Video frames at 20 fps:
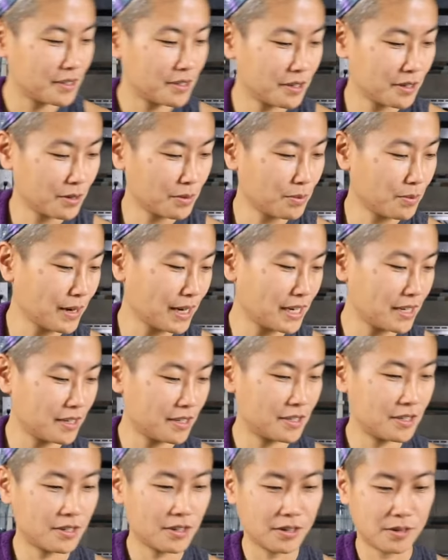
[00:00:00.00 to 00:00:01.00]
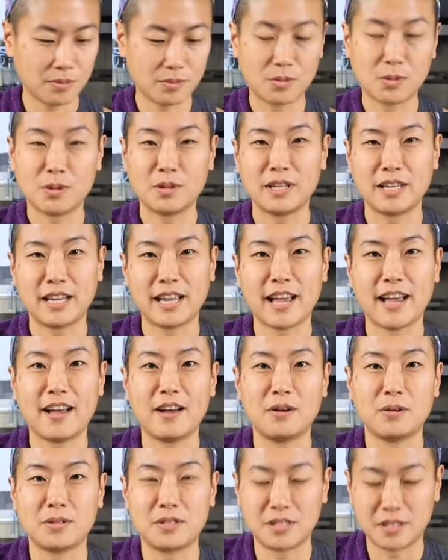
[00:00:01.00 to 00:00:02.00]
You're ready to start rolling
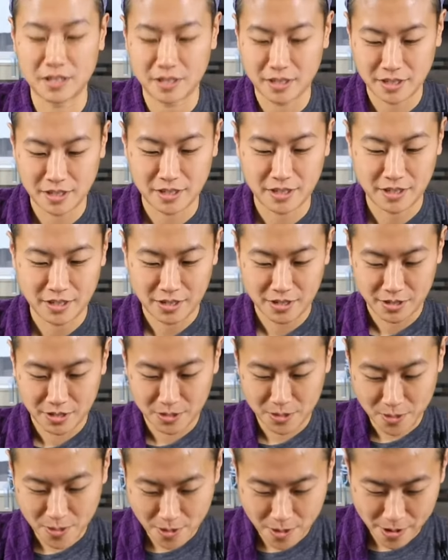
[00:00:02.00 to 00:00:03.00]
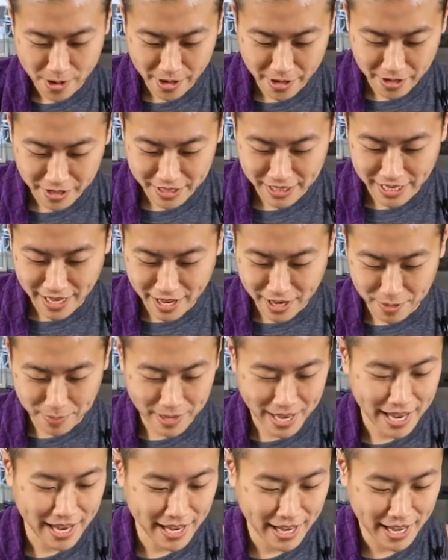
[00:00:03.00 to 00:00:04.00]
out your scallion
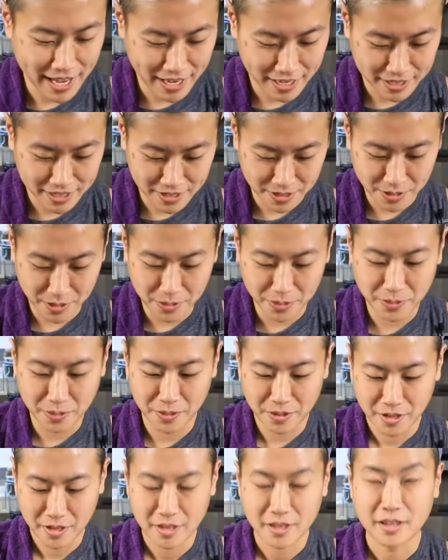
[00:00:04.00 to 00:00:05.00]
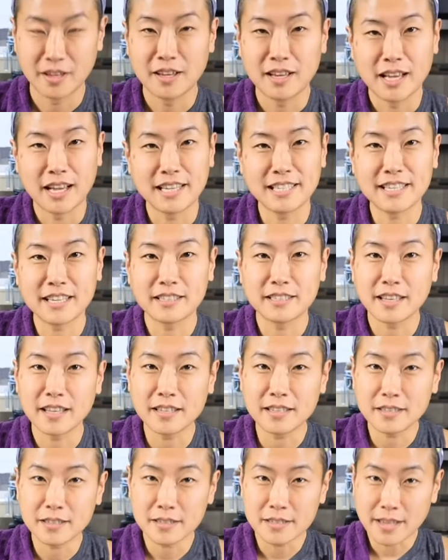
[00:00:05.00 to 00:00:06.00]
pancakes. So I take
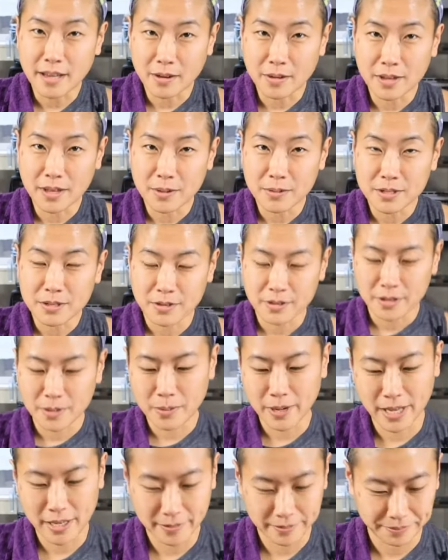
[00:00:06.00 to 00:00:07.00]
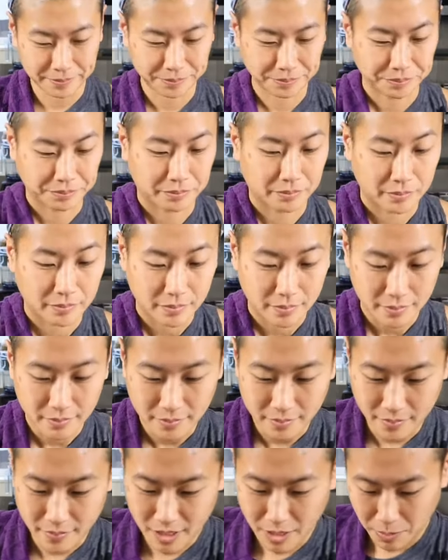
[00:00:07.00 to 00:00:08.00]
that little towel that was already wet,
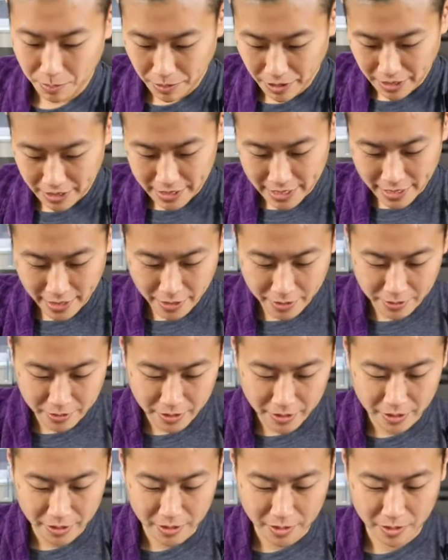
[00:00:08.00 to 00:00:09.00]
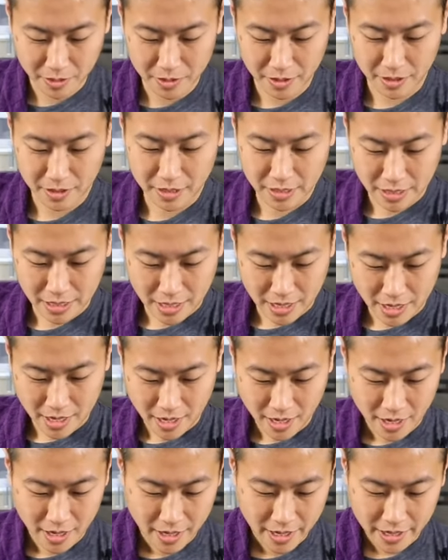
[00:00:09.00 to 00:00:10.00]
put it down.
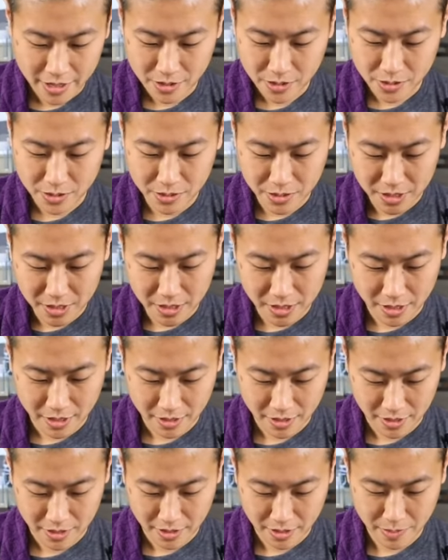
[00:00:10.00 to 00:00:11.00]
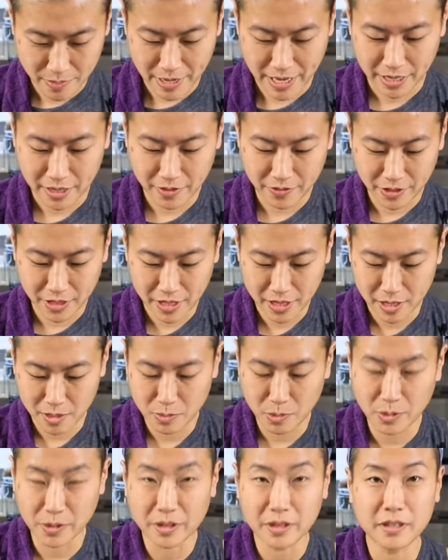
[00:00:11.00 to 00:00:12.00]
I use the back of a cutting
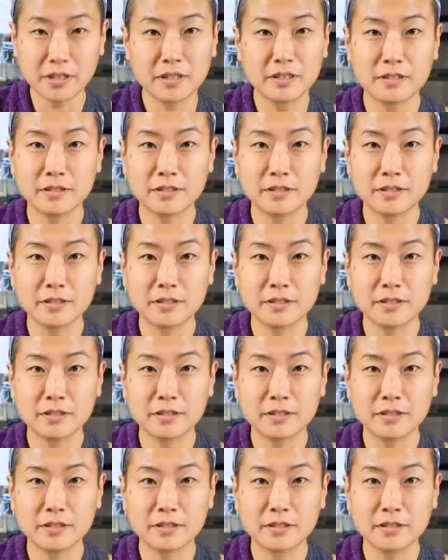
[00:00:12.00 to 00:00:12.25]
board.